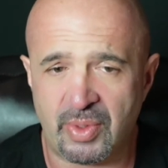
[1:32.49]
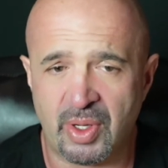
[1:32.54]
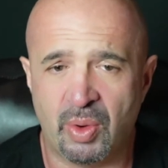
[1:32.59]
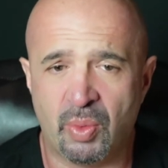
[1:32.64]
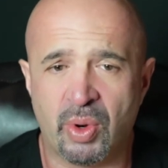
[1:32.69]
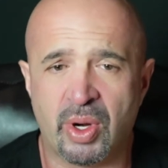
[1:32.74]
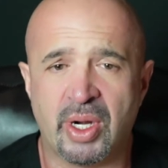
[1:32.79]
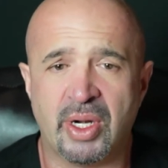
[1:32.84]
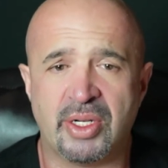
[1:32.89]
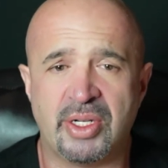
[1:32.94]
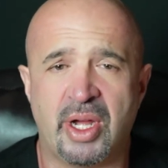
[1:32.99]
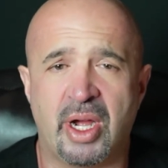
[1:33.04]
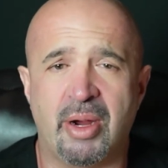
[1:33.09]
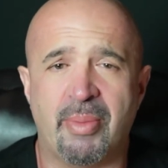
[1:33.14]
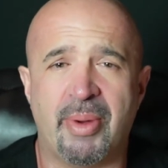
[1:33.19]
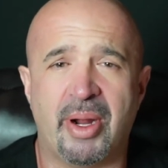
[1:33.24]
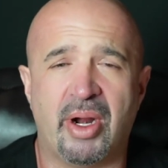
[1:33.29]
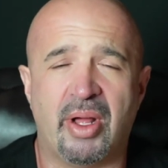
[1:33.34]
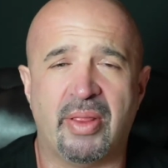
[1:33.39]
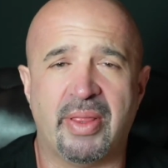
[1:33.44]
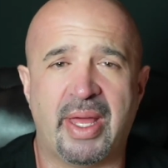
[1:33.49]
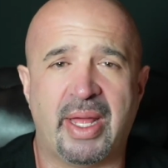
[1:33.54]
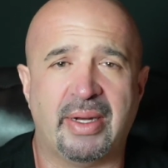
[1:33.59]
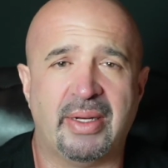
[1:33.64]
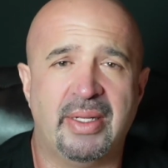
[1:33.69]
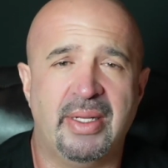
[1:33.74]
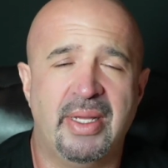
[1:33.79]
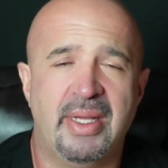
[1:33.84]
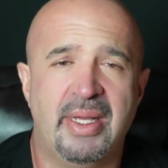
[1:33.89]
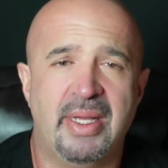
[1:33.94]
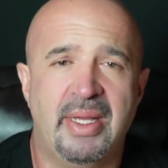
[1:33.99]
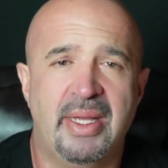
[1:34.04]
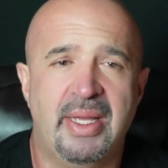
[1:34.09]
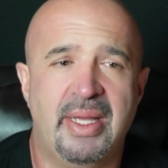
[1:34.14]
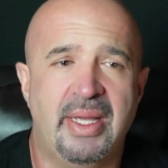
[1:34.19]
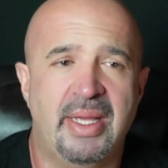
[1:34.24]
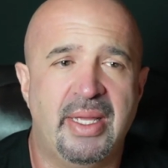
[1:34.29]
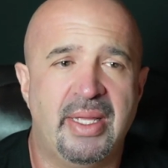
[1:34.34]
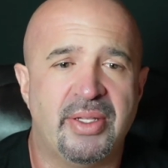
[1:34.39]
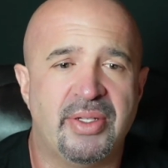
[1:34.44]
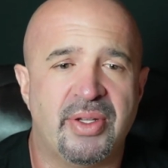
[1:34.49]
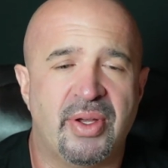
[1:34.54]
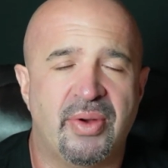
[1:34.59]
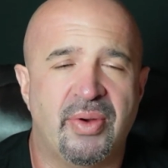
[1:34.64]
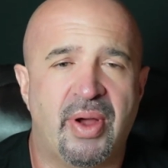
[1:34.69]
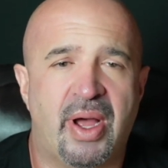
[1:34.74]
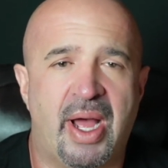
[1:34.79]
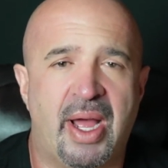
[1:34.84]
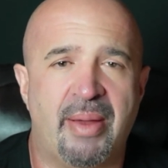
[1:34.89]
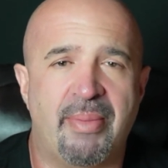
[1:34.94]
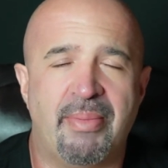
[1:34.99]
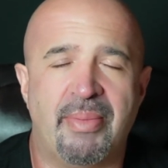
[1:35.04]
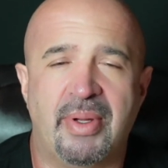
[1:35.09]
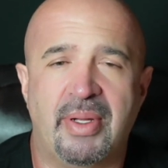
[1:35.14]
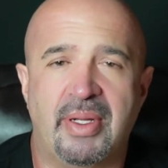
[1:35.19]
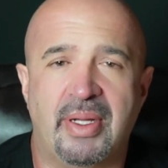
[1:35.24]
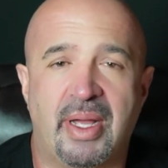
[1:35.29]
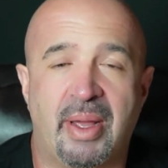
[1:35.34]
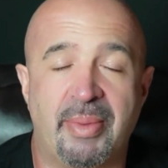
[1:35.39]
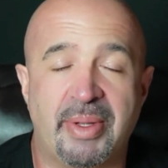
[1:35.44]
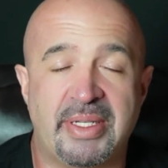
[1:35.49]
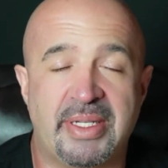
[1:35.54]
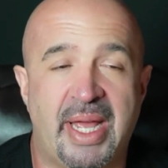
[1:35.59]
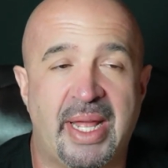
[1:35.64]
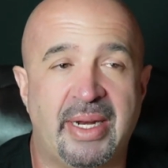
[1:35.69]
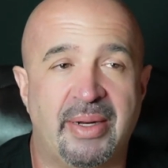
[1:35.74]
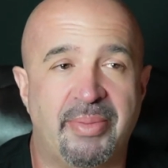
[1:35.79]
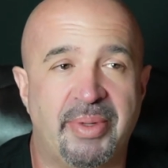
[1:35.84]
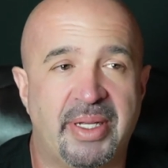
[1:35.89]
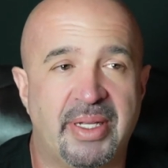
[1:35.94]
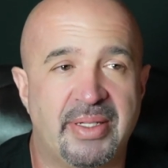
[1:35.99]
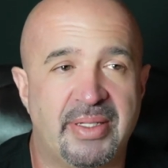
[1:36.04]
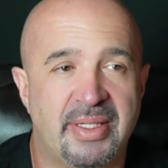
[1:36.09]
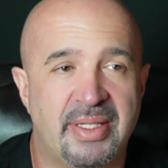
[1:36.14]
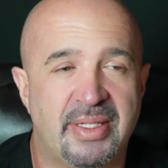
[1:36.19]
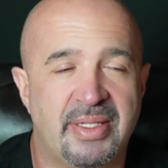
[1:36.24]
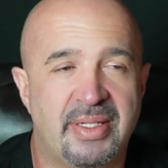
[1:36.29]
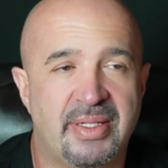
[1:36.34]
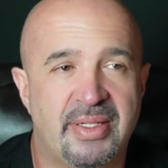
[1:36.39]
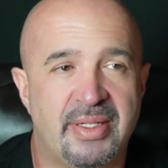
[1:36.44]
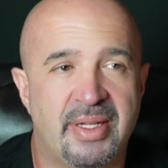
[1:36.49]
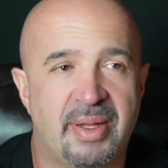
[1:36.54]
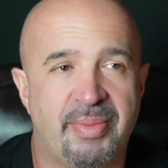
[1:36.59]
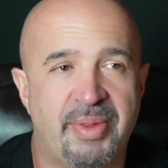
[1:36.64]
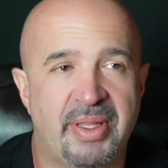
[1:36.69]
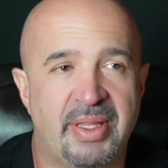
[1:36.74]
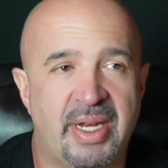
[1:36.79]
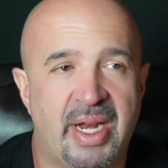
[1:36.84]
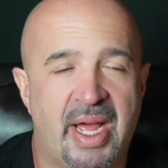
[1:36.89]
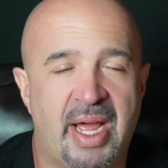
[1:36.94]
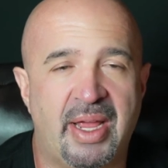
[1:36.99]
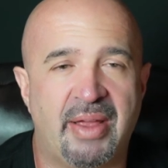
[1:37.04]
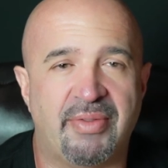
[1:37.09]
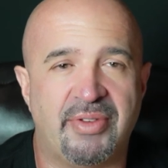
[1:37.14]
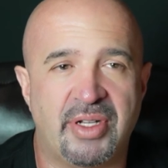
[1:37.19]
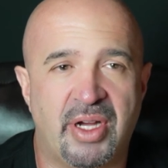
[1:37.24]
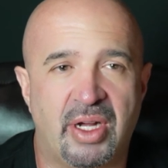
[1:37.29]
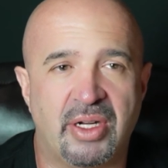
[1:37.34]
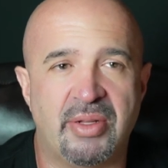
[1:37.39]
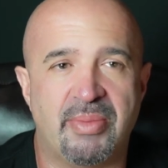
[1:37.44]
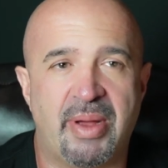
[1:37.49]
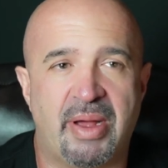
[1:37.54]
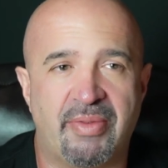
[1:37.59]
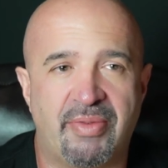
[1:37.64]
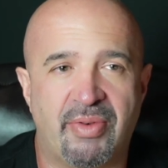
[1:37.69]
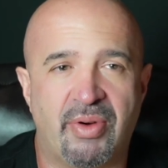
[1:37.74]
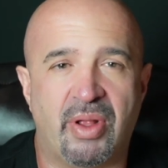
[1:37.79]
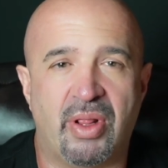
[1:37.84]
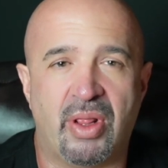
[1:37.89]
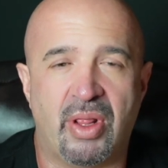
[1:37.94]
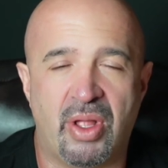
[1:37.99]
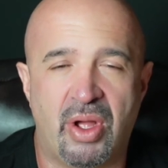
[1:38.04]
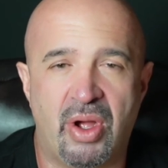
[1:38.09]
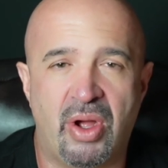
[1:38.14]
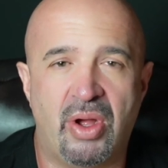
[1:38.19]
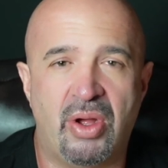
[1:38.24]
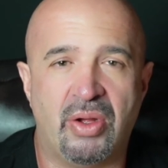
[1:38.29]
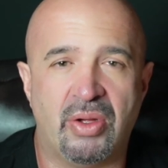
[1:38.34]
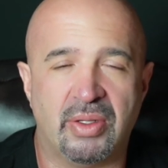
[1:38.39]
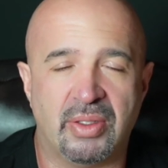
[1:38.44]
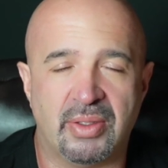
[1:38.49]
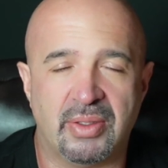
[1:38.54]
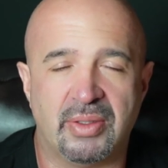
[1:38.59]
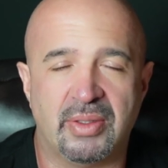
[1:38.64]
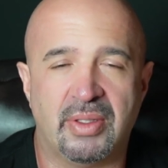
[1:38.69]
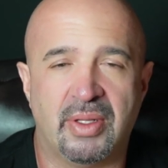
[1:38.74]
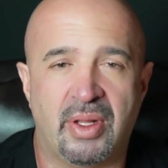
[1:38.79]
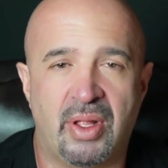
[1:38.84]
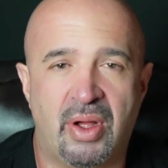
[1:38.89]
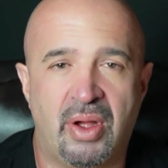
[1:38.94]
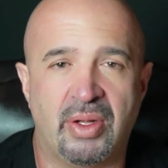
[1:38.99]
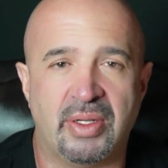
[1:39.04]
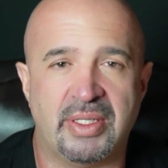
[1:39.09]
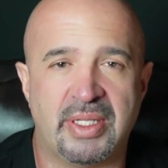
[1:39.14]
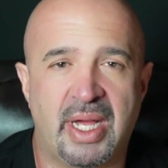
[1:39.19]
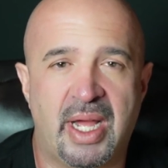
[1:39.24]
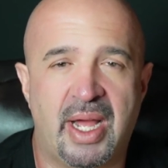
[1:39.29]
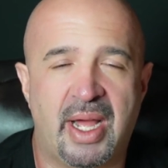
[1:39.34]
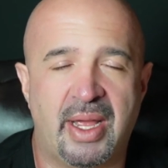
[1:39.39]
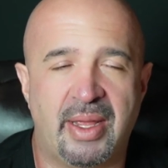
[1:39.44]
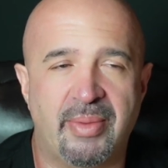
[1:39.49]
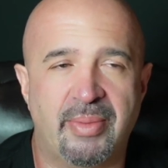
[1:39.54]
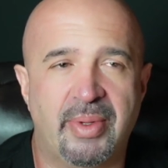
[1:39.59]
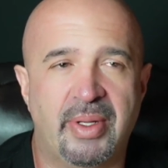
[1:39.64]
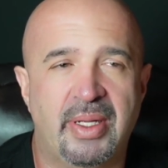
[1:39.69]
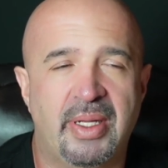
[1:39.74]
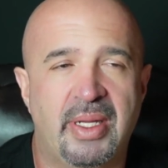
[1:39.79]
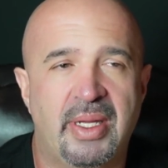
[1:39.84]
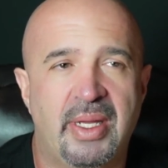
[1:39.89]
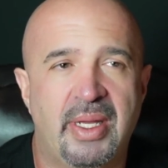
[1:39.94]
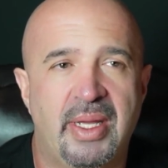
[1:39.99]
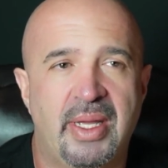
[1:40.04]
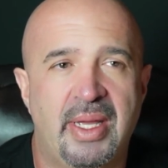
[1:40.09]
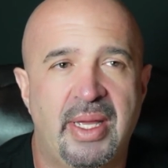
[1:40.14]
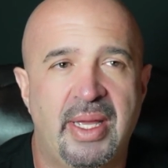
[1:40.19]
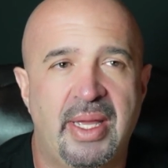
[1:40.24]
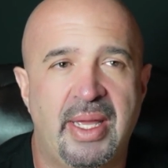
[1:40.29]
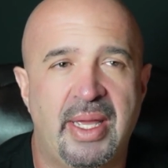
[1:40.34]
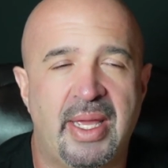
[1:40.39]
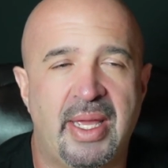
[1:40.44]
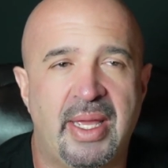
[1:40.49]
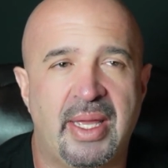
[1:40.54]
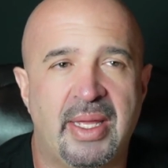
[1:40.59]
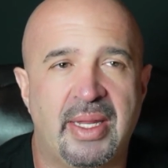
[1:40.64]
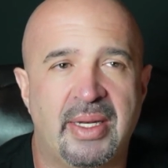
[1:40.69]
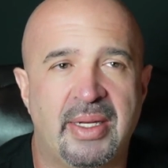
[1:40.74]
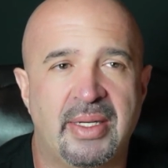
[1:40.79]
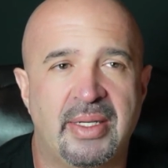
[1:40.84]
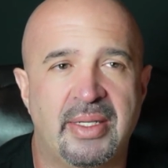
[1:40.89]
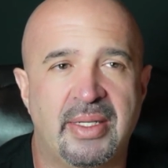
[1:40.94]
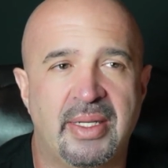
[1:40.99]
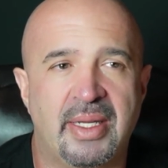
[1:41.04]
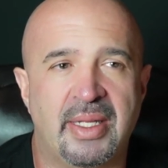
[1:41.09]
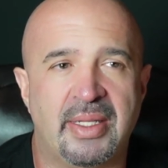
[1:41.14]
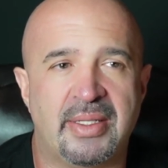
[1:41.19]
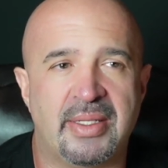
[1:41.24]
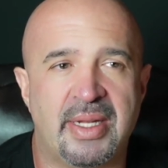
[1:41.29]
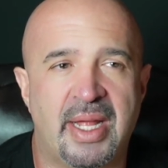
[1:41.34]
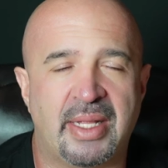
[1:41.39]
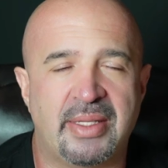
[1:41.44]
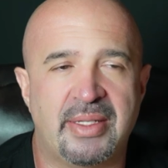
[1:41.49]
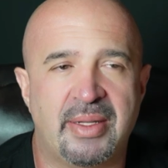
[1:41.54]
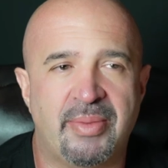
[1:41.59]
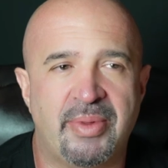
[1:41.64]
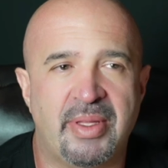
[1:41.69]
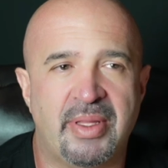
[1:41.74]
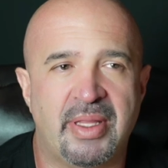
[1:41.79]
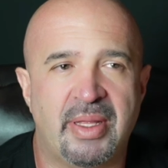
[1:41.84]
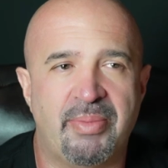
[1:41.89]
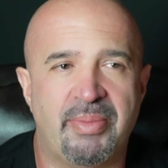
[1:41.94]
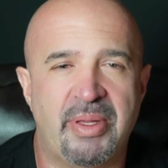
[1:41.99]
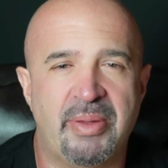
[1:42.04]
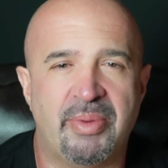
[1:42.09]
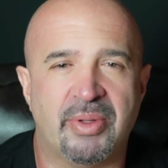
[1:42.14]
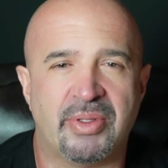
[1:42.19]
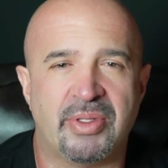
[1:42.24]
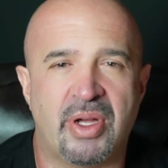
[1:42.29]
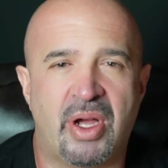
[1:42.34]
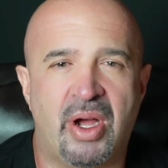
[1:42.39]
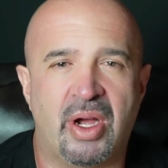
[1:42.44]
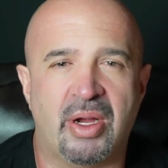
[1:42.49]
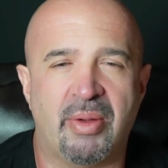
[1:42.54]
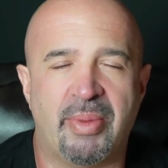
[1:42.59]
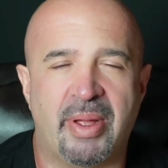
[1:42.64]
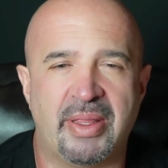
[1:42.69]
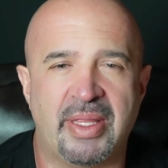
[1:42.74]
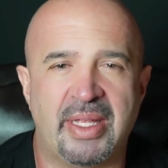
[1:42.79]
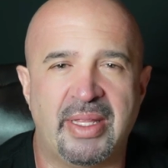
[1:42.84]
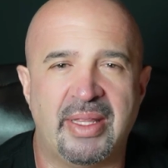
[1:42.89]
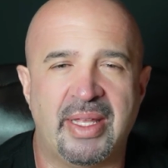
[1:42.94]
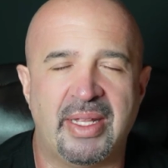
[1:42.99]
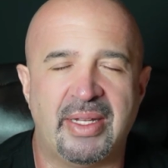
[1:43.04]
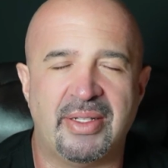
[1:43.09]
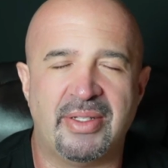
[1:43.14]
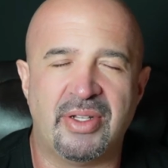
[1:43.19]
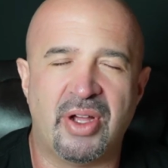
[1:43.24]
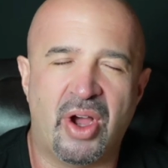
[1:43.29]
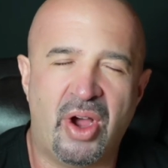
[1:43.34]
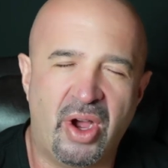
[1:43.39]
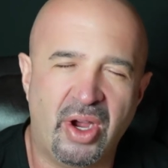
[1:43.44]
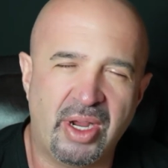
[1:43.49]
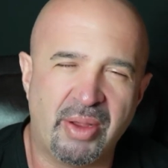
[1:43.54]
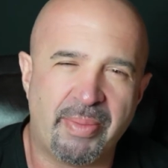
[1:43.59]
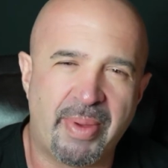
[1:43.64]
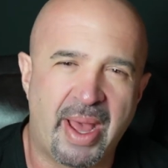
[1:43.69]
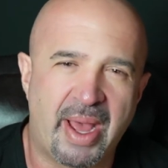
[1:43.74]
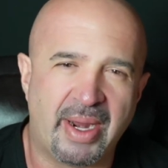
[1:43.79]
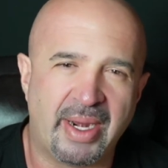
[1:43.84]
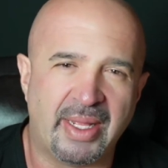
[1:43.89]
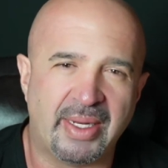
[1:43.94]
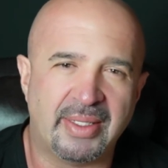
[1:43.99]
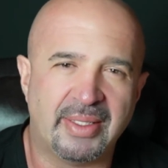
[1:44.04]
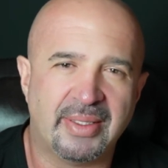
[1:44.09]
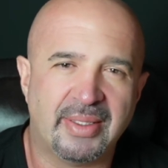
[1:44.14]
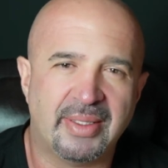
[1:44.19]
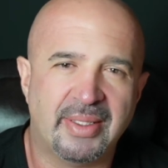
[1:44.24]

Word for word: we're going to talk about all that so i'm i'm excited because this is something that i have talked about for a long long time and it's not something that people talk about they, they talk about it